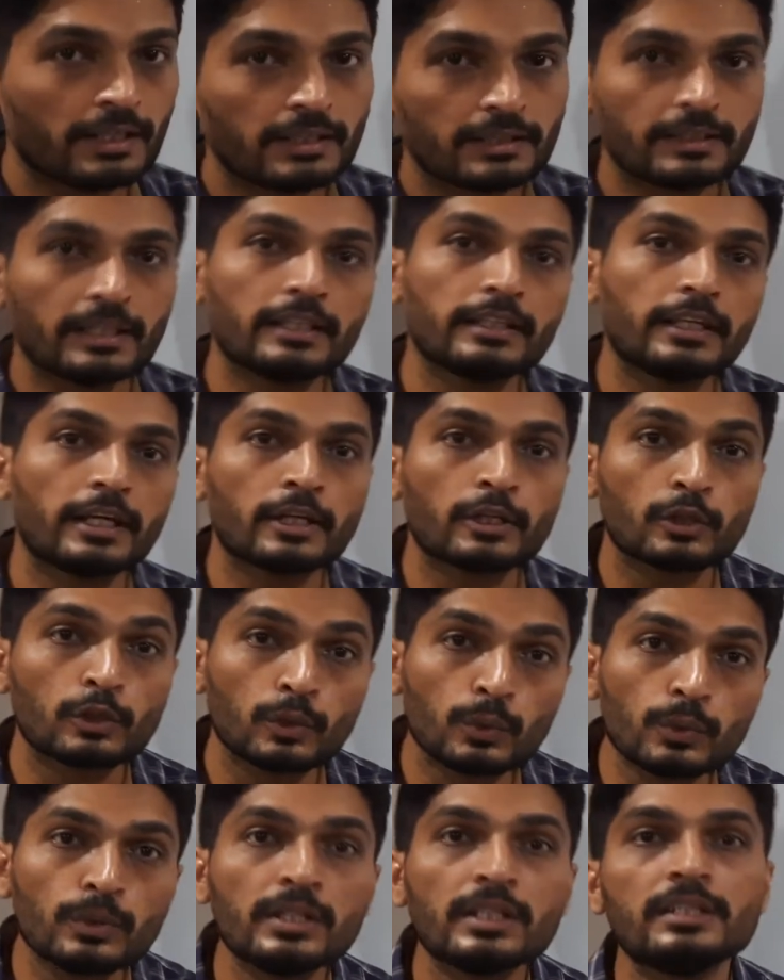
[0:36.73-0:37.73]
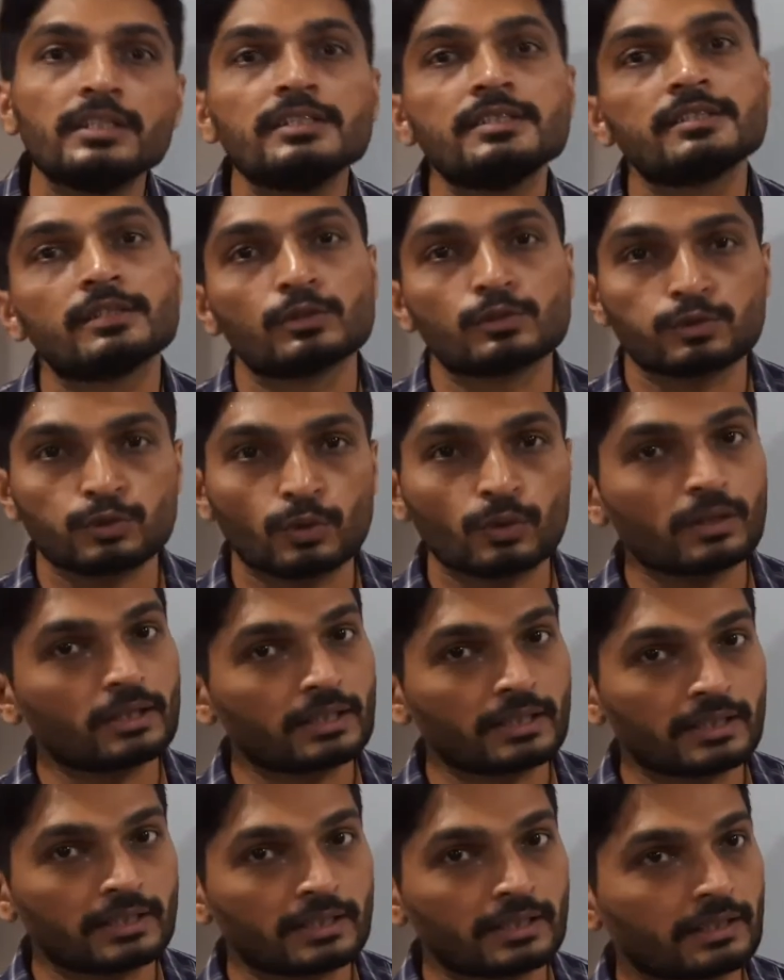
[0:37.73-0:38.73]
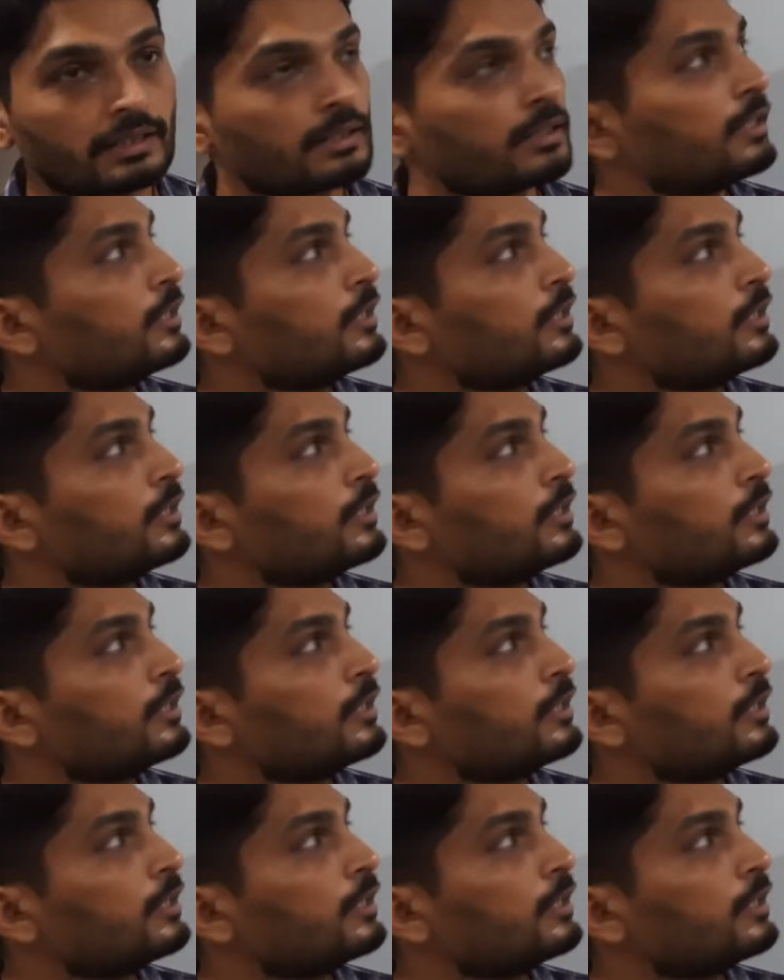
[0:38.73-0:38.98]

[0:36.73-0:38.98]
then their union is also connected.